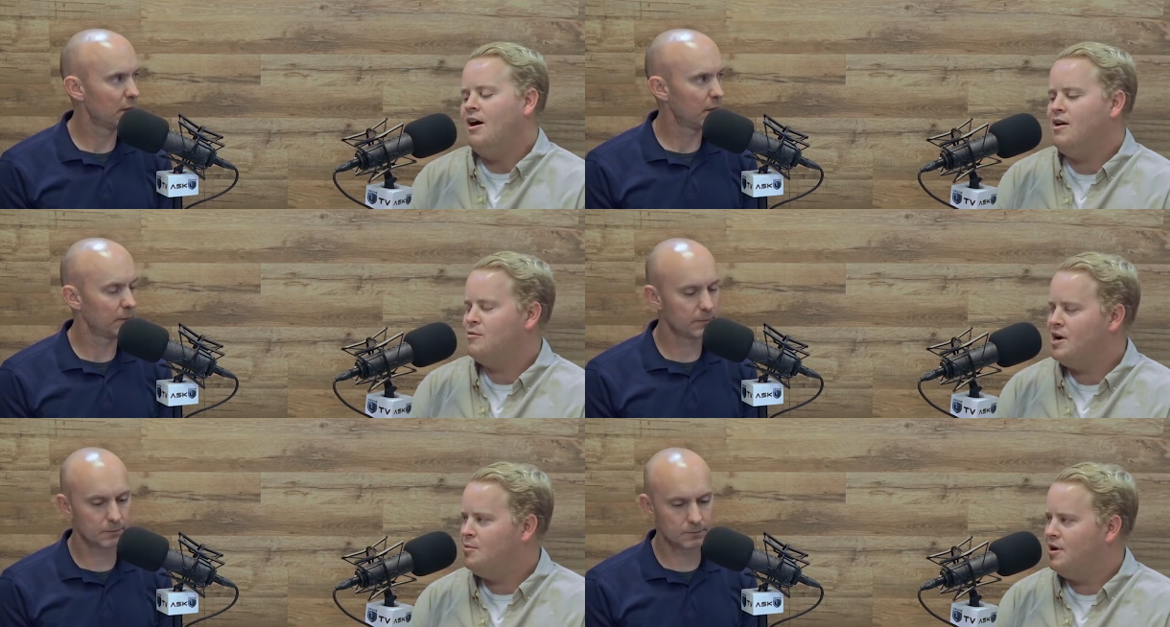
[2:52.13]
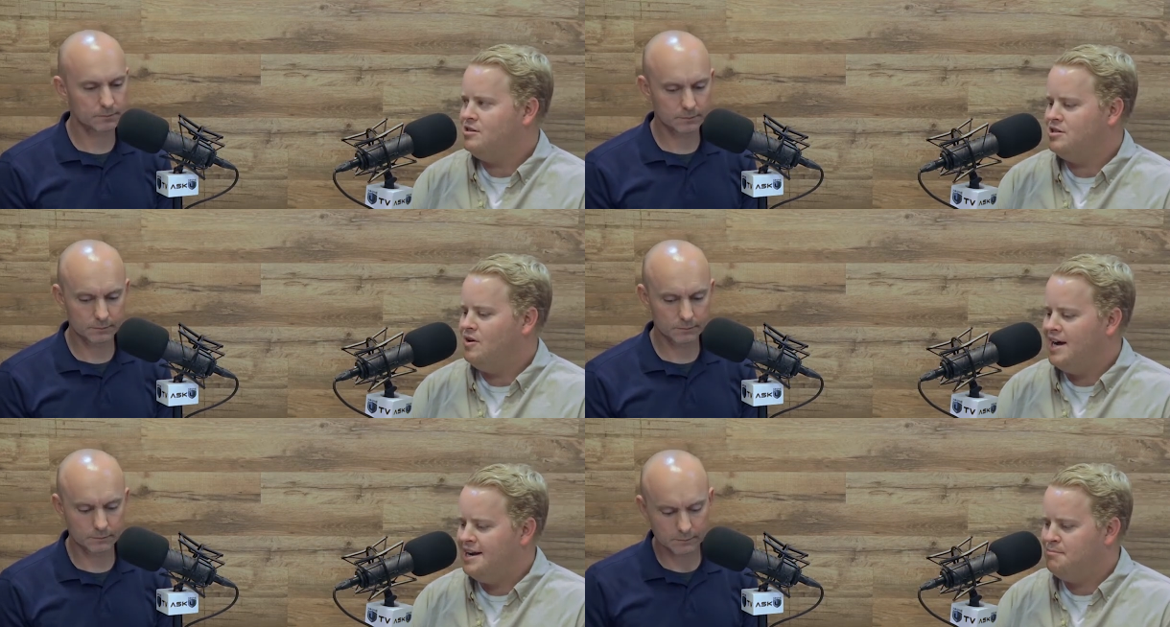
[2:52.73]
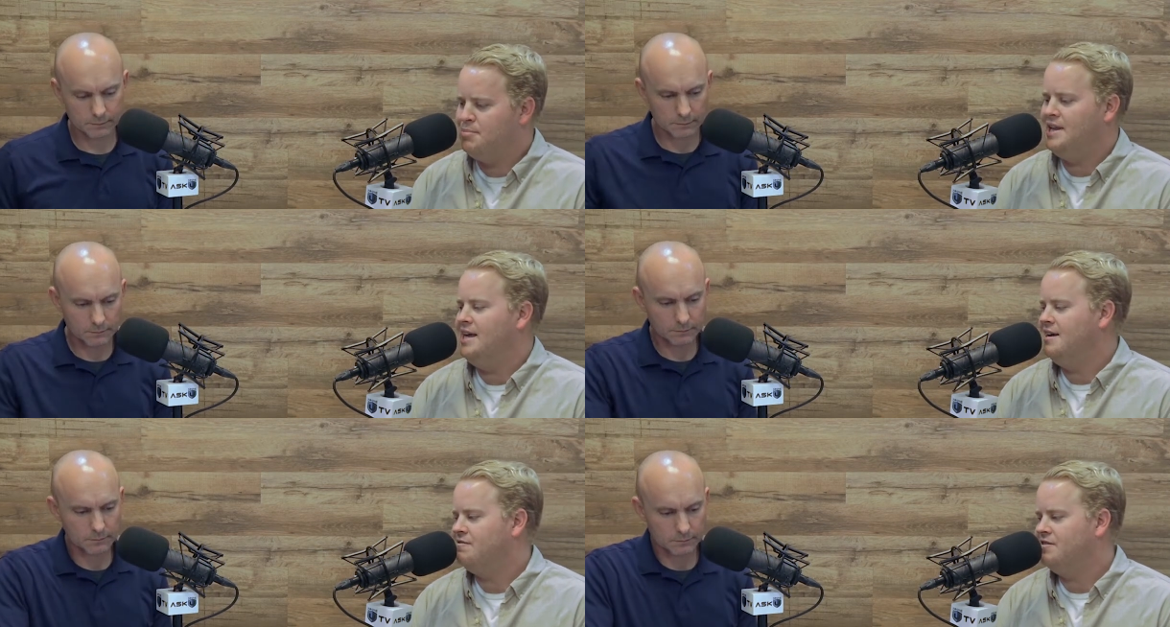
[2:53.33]
Speaker 1: All right, Rob, why don't you go ahead and
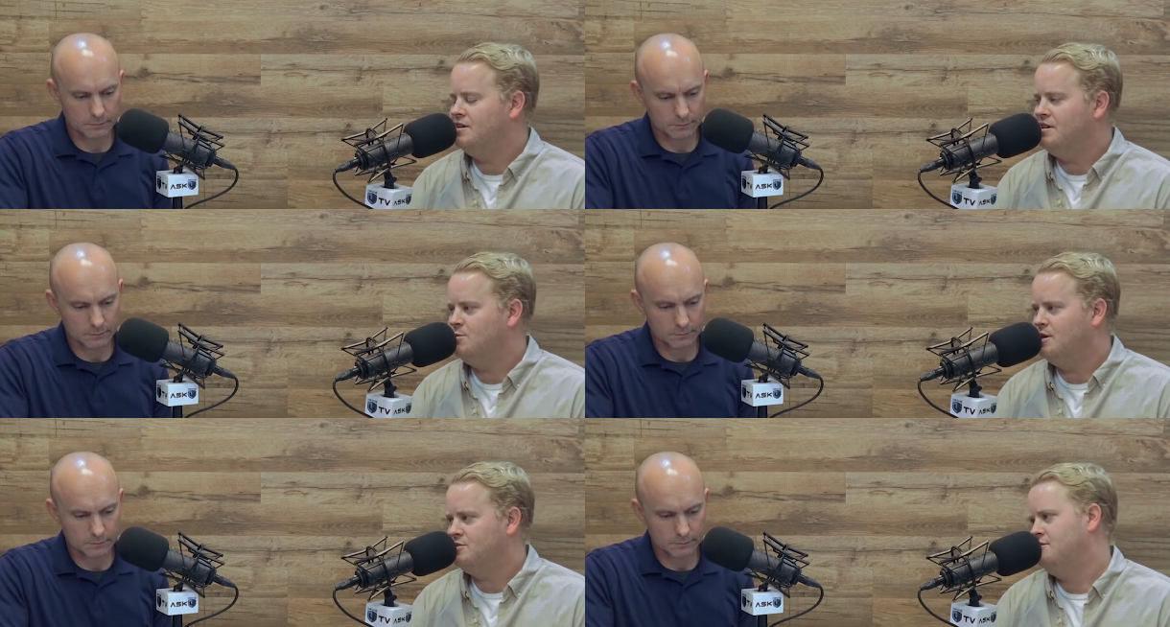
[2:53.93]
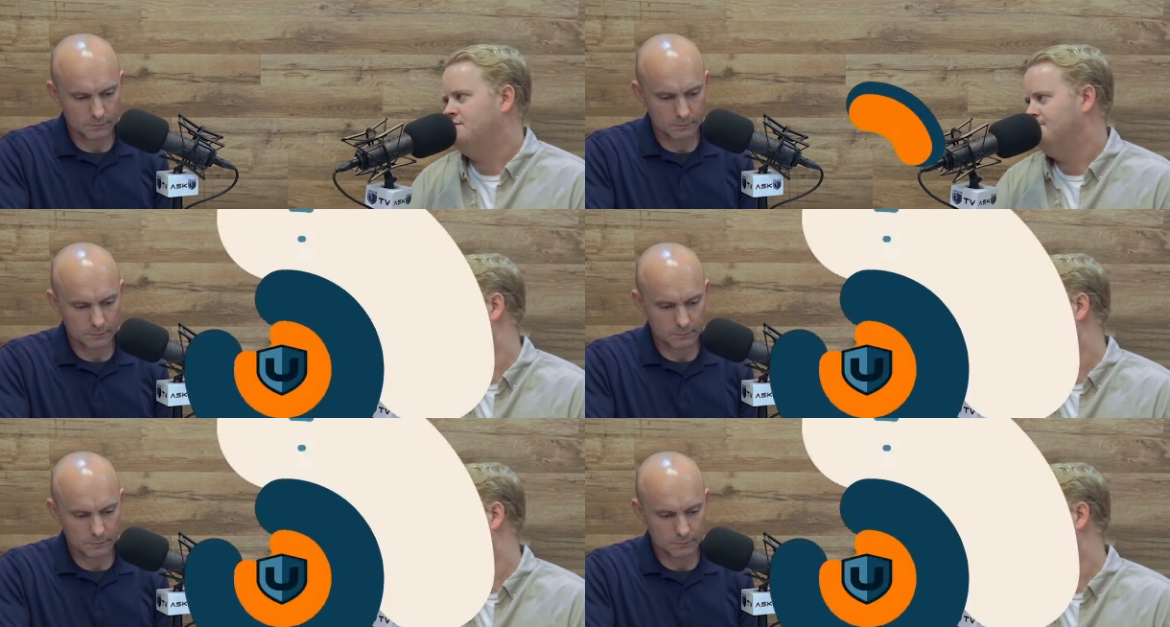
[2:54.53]
play that funky question?